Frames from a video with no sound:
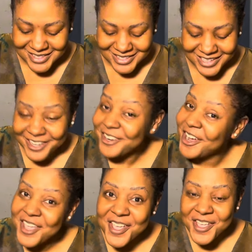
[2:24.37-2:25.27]
here
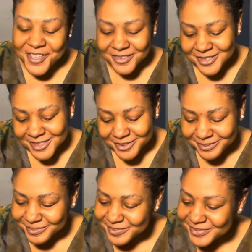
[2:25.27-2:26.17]
goes
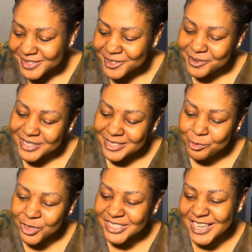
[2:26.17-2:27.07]
wait
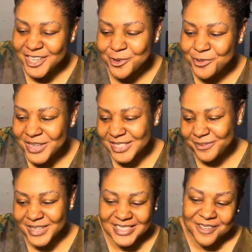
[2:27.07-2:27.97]
what are you wait
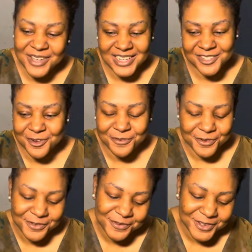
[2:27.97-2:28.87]
first i've had enough
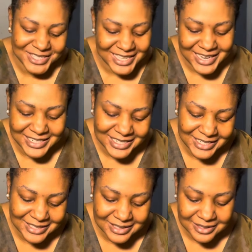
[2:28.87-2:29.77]
of you for 10 days